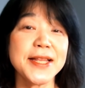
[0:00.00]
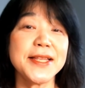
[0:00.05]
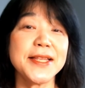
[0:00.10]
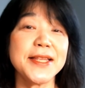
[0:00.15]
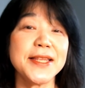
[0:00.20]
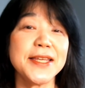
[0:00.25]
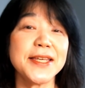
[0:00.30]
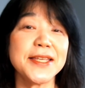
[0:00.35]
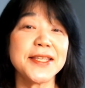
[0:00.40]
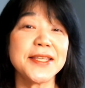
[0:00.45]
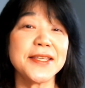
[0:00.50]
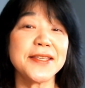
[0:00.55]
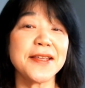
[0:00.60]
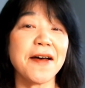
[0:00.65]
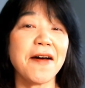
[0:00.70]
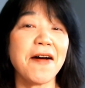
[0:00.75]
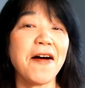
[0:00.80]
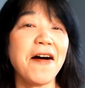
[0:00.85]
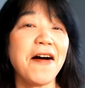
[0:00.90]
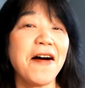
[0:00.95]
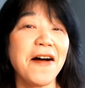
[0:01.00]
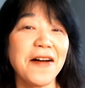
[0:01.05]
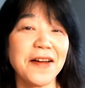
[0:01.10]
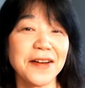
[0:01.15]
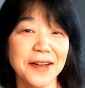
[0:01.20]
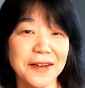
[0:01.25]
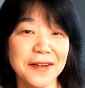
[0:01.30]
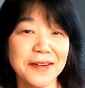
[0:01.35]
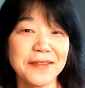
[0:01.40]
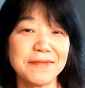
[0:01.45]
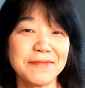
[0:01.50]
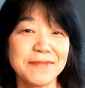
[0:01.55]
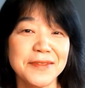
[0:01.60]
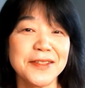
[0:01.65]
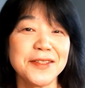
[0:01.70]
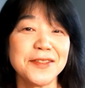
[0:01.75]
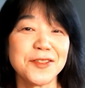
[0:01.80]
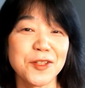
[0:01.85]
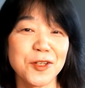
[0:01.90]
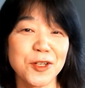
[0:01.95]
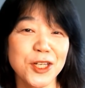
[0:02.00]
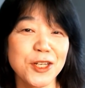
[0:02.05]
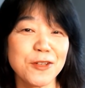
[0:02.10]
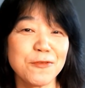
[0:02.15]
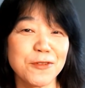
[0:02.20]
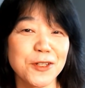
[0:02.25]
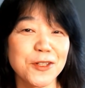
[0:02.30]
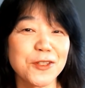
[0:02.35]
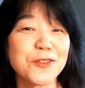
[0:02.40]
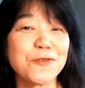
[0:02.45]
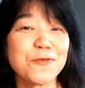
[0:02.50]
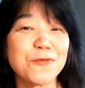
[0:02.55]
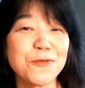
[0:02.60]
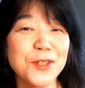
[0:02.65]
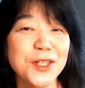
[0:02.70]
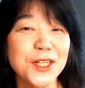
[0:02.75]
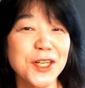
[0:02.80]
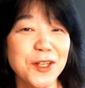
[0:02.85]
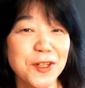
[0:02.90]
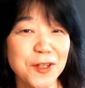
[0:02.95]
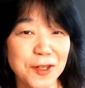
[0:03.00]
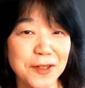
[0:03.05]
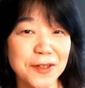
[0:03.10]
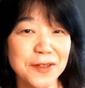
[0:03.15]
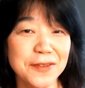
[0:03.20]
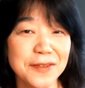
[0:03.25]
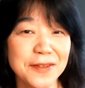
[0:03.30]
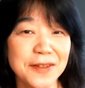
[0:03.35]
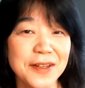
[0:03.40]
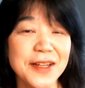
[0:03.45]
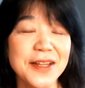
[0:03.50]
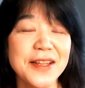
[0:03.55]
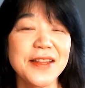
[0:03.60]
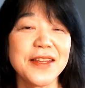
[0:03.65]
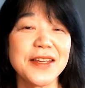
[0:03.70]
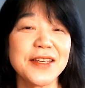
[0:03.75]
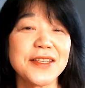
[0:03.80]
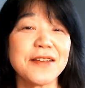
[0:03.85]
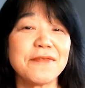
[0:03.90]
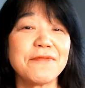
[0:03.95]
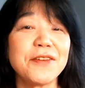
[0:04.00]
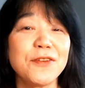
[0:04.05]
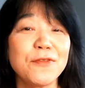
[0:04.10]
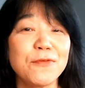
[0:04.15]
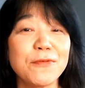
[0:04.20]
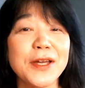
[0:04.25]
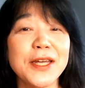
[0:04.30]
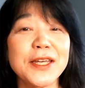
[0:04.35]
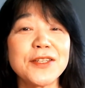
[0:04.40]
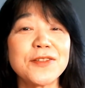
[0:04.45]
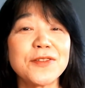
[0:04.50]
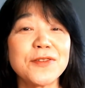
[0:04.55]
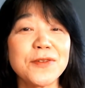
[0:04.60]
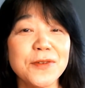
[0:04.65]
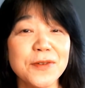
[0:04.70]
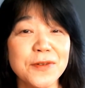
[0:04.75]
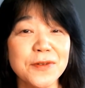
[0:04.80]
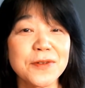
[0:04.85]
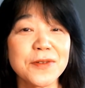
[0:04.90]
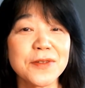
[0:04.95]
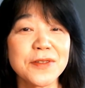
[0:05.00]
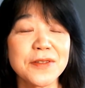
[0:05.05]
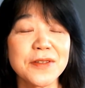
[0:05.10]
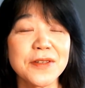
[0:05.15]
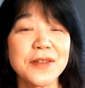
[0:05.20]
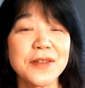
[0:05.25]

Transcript: This is harder, so it works really good. There's a few ways to use.